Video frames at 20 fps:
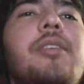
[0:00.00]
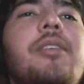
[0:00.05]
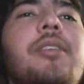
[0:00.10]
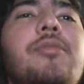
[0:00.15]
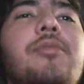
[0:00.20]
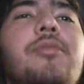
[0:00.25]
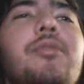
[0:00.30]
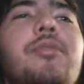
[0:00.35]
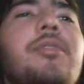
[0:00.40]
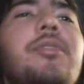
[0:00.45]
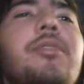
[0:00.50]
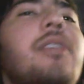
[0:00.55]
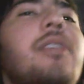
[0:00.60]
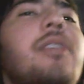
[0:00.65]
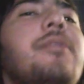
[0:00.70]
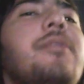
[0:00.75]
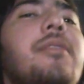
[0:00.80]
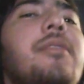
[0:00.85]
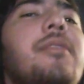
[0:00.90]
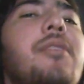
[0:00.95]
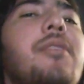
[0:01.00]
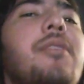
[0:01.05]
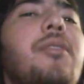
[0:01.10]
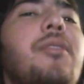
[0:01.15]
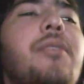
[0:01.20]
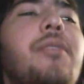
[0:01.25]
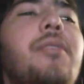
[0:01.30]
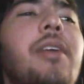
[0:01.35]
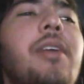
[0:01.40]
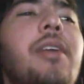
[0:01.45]
socials, so
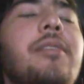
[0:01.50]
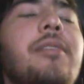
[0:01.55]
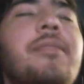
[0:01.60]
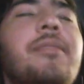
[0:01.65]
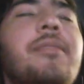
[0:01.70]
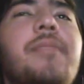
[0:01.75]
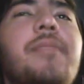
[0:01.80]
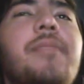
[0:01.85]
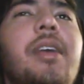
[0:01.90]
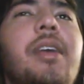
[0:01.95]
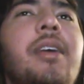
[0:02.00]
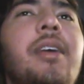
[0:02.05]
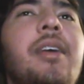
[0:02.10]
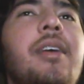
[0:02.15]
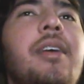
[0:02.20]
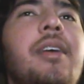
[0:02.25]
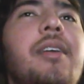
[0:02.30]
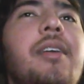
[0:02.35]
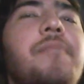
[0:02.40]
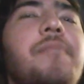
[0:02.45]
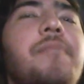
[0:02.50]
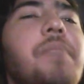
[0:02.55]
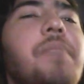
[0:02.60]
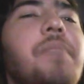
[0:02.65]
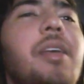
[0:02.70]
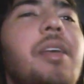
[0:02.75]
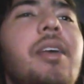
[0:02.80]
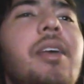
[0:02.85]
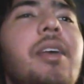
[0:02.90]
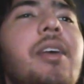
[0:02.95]
thanks and
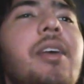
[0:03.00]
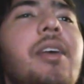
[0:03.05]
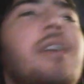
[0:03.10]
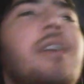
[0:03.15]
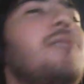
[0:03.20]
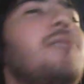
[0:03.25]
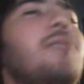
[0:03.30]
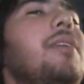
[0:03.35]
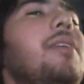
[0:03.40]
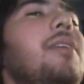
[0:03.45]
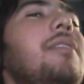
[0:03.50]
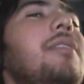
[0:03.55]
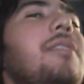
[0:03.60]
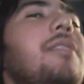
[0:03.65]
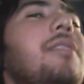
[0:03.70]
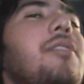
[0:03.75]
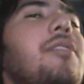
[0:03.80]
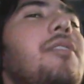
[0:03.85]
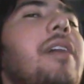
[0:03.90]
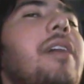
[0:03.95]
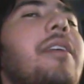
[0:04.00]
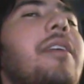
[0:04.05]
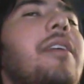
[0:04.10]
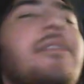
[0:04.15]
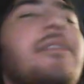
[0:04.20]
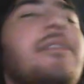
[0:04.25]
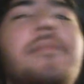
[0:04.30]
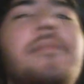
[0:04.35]
we see you later.